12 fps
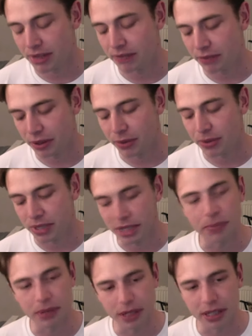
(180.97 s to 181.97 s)
was in real
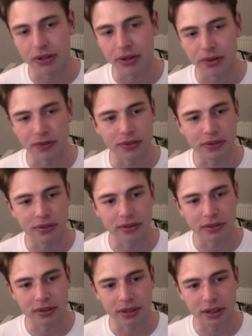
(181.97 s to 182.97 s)
deep need of.
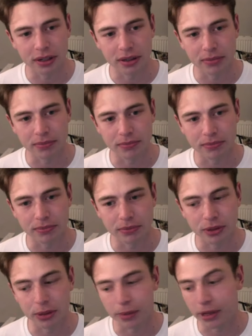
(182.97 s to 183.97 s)

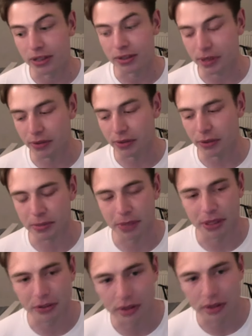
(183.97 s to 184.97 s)
So on a personal level, it's
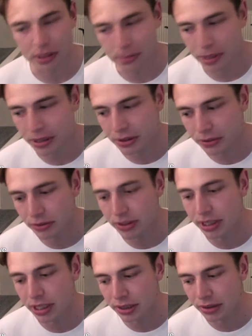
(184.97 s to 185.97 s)
been a
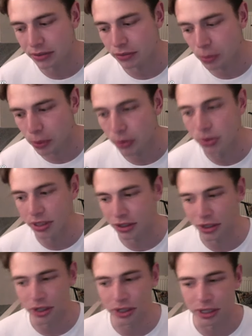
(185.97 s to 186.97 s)
really rewarding
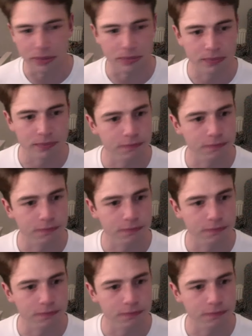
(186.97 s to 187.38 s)
journey.